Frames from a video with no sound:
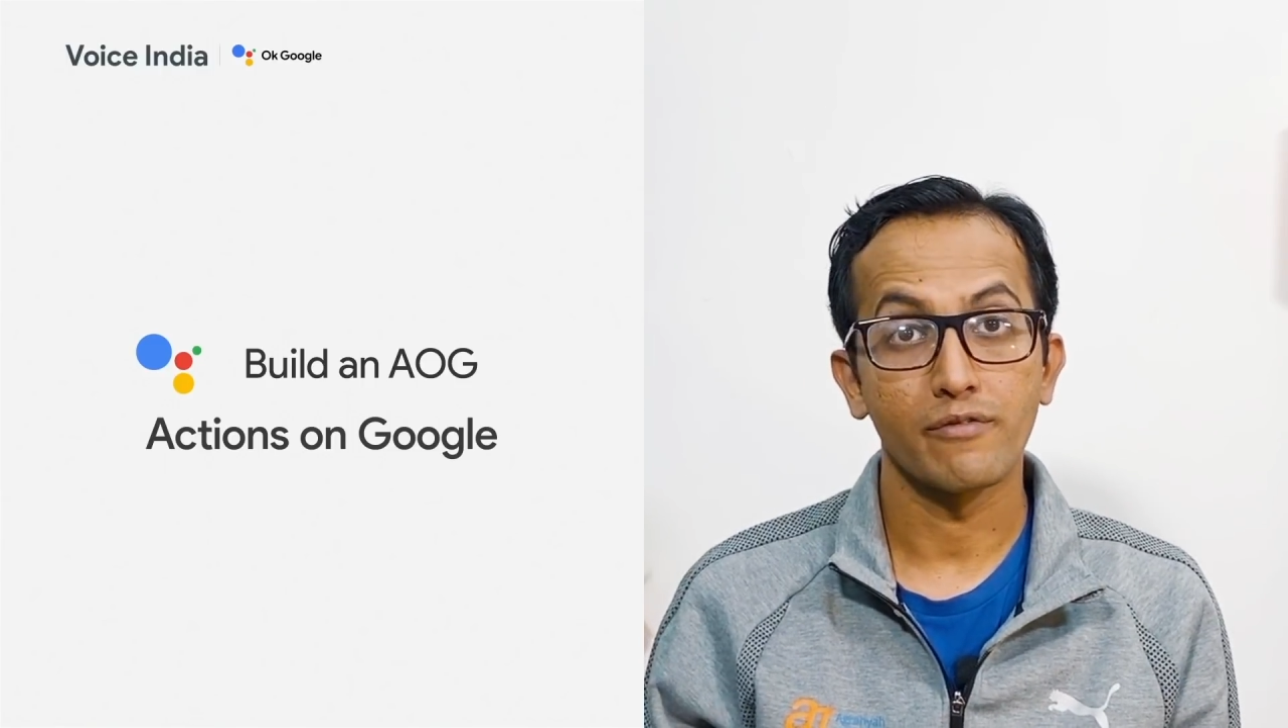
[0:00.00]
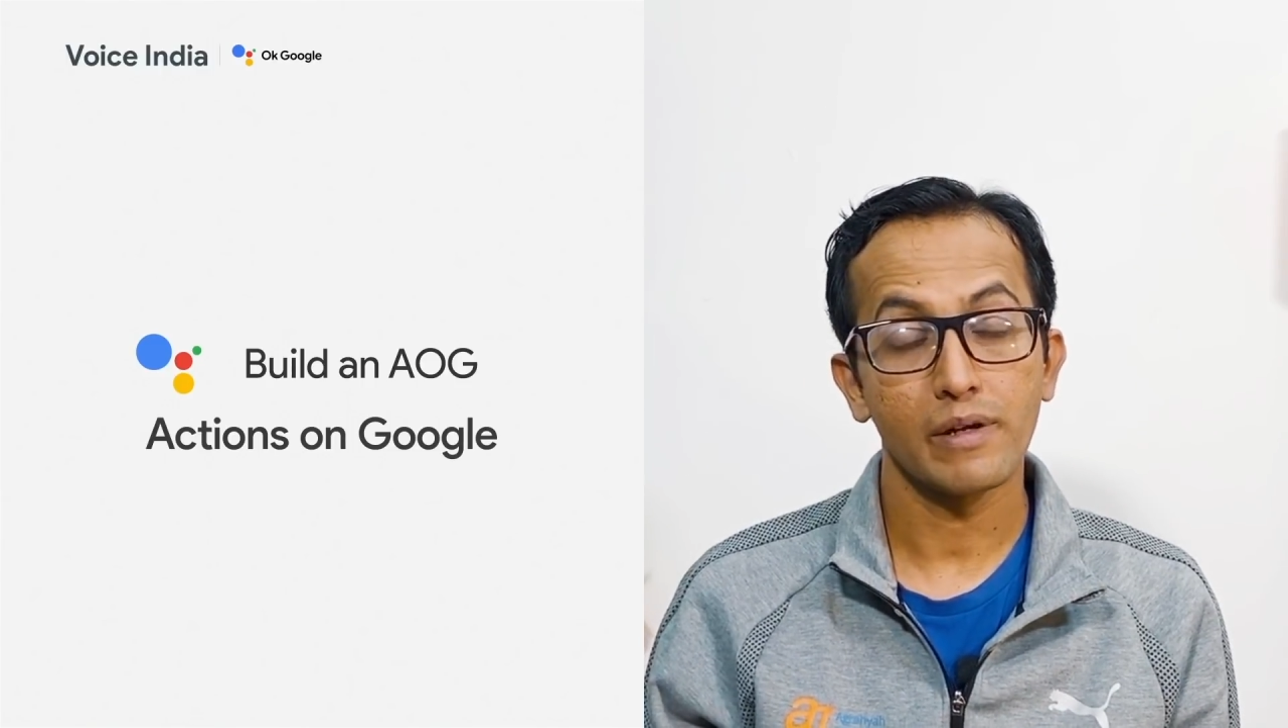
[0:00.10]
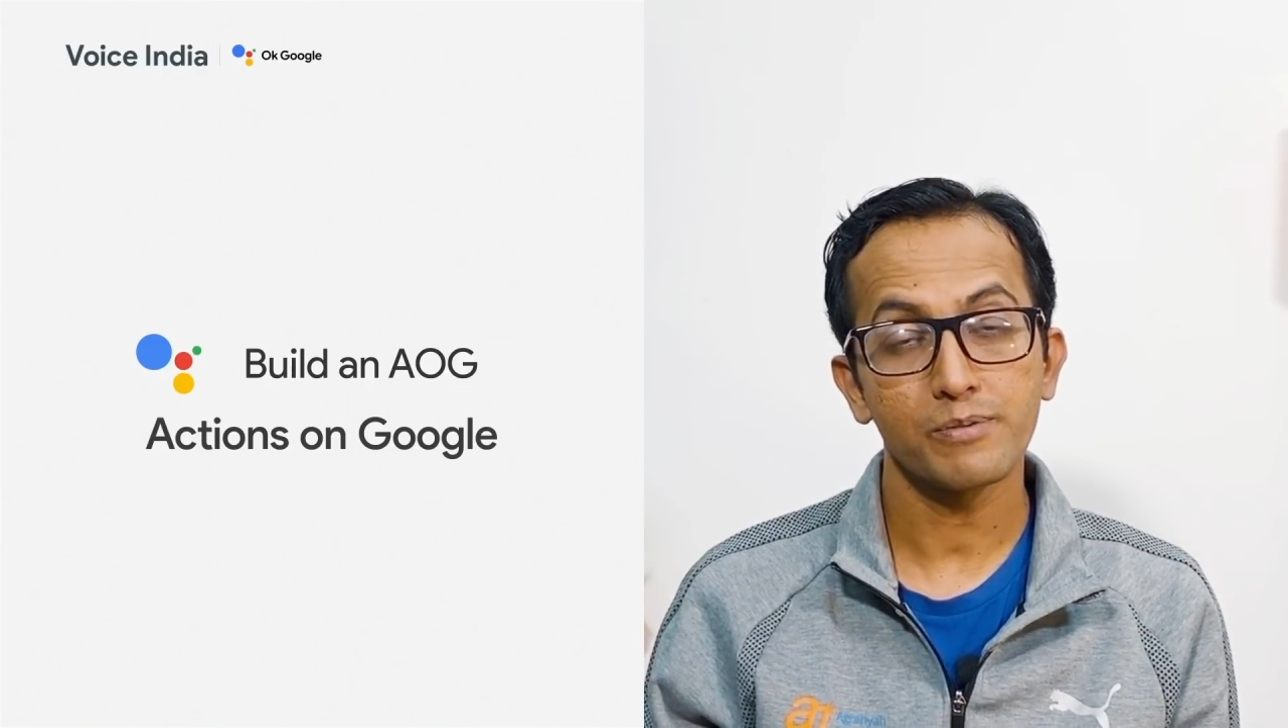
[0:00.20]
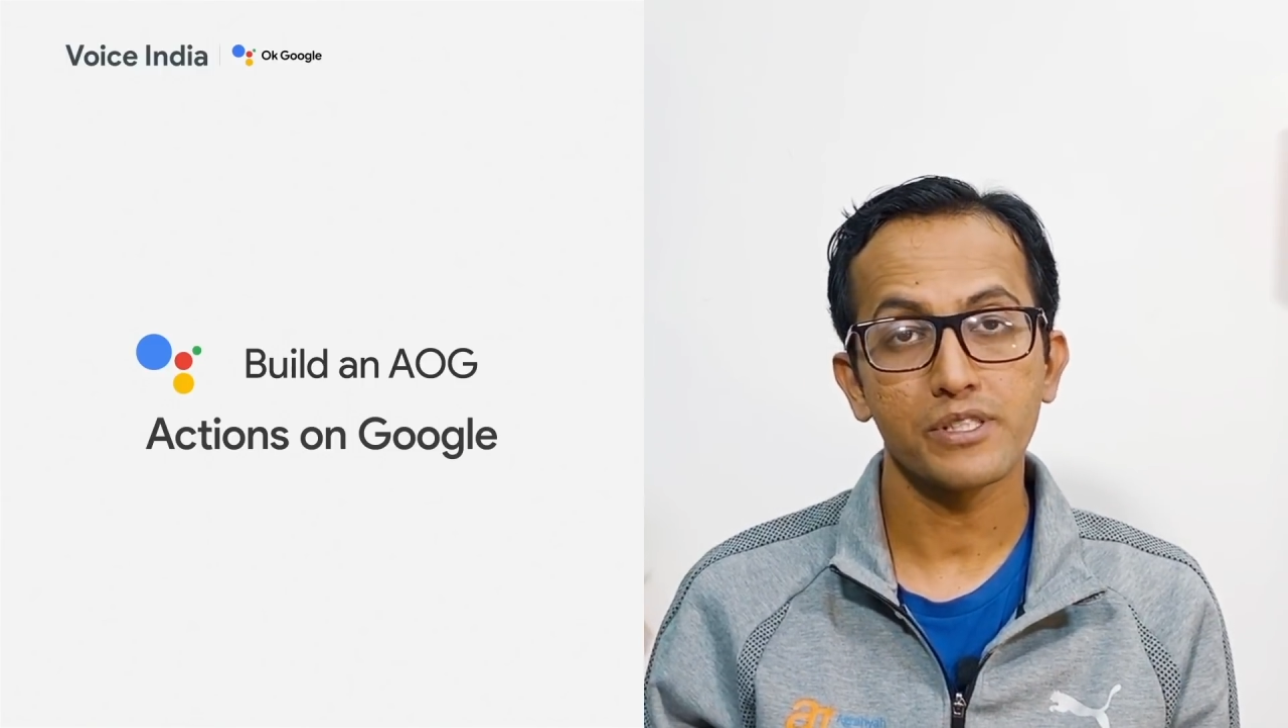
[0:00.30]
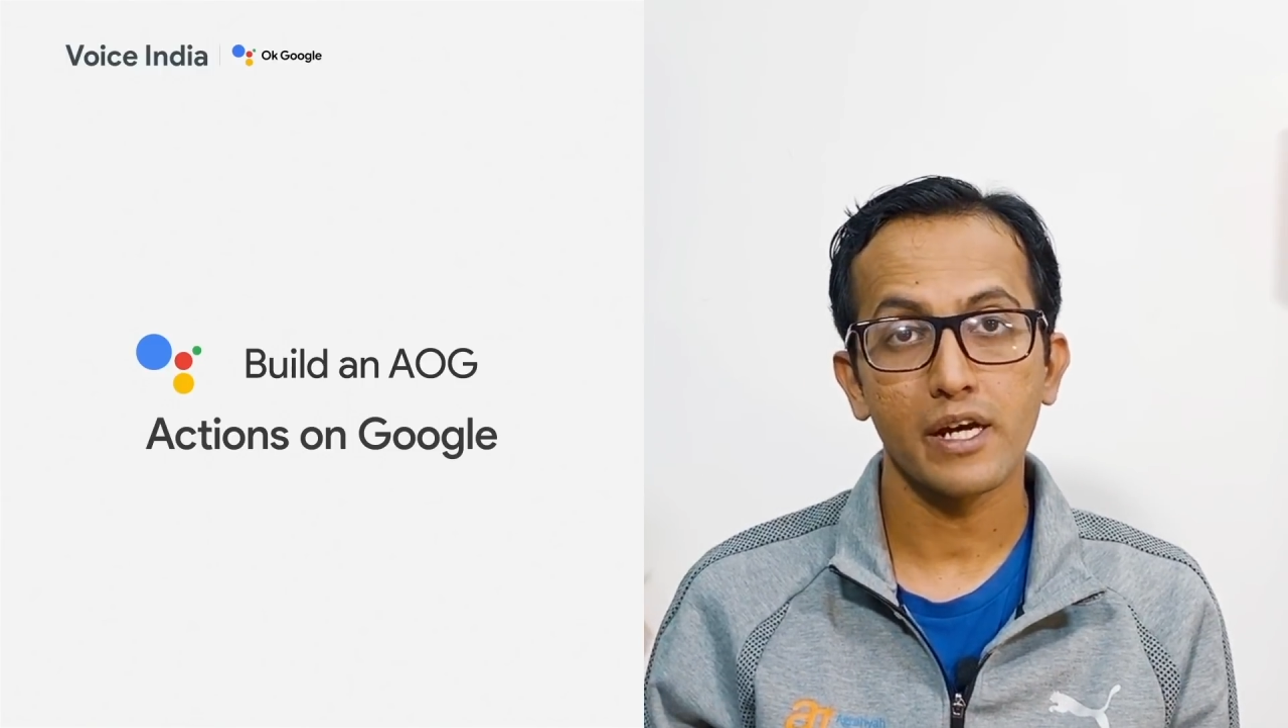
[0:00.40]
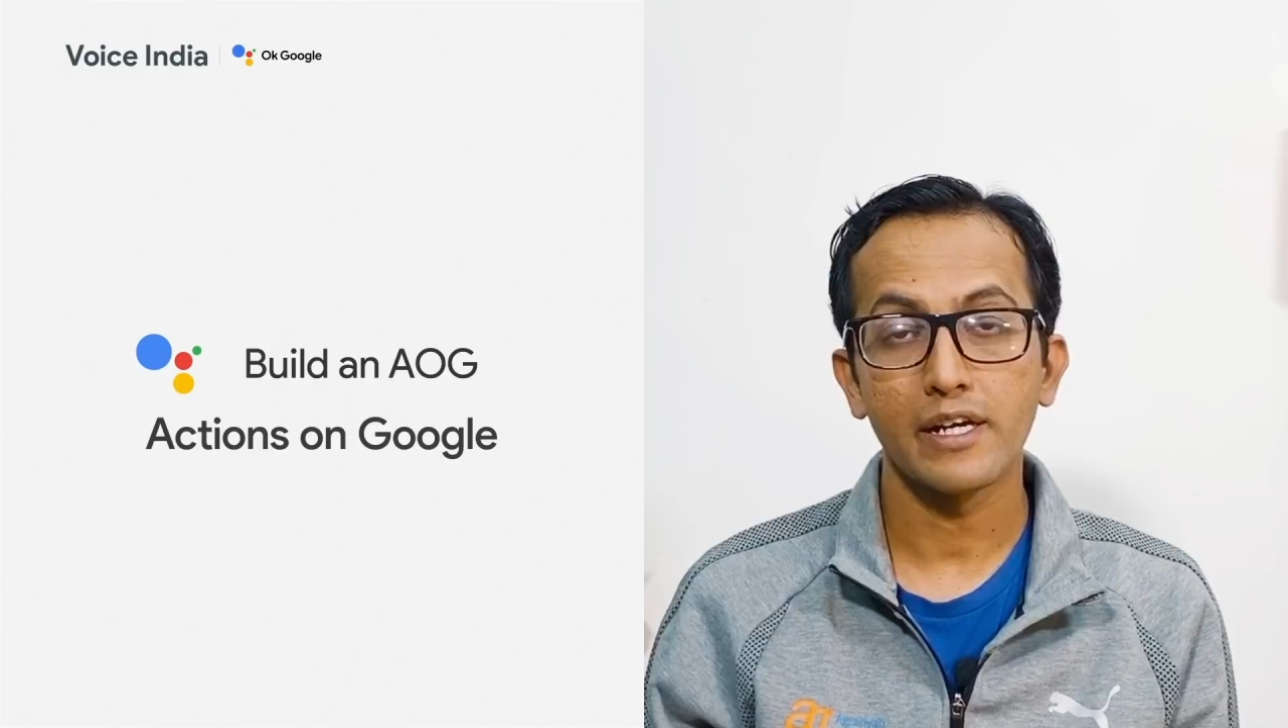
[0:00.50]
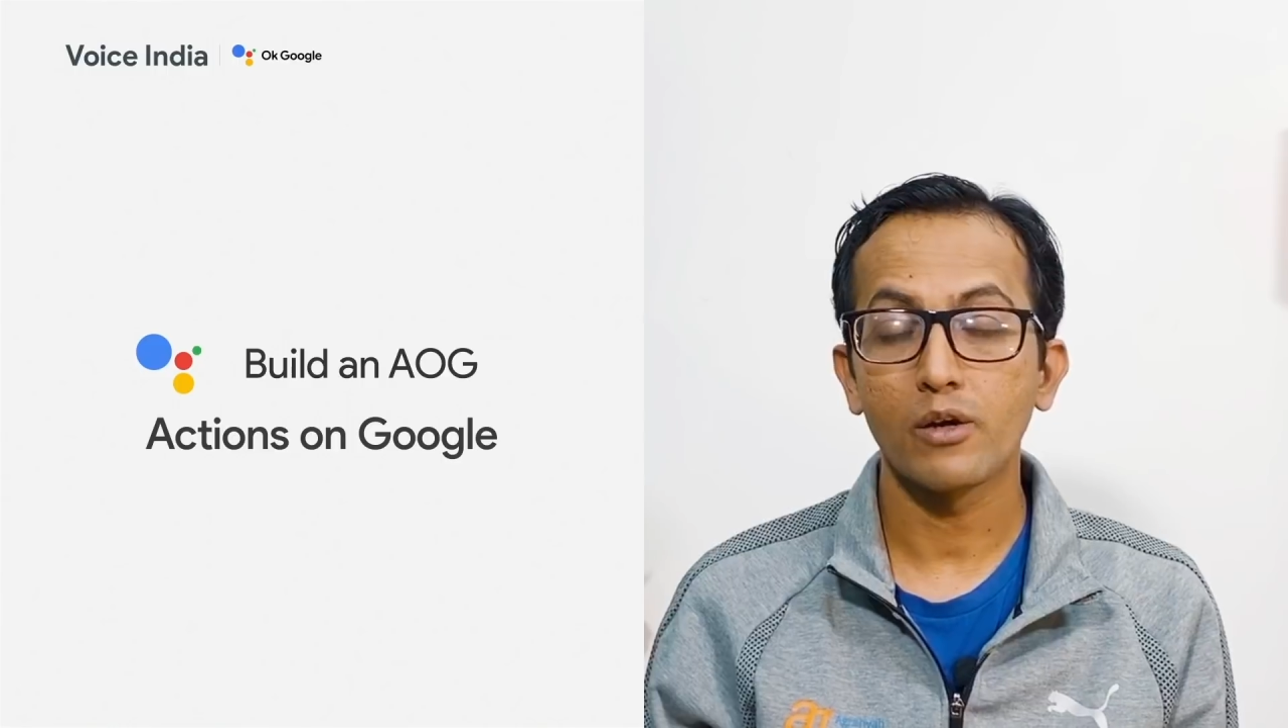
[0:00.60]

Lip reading: website